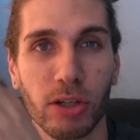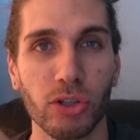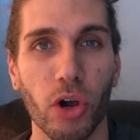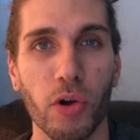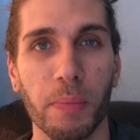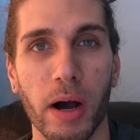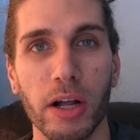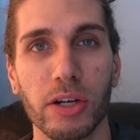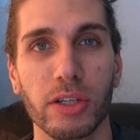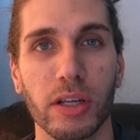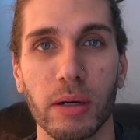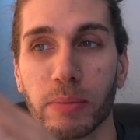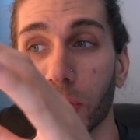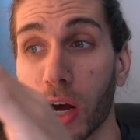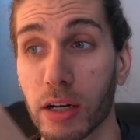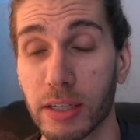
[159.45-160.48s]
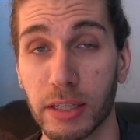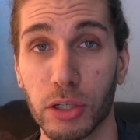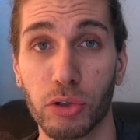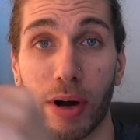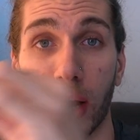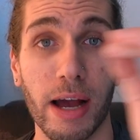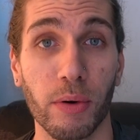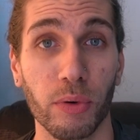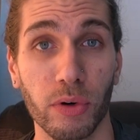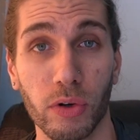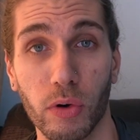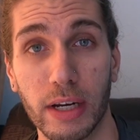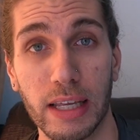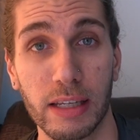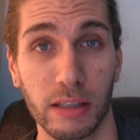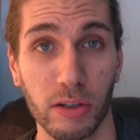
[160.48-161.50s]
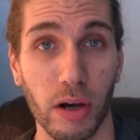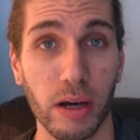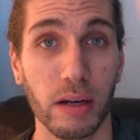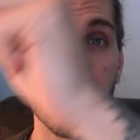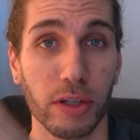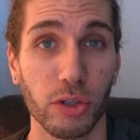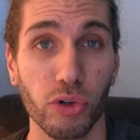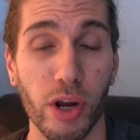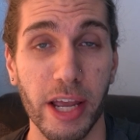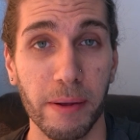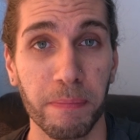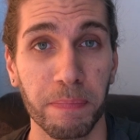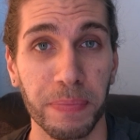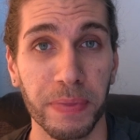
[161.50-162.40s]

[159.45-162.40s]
so much that I'm touching the ground on either side of this tree.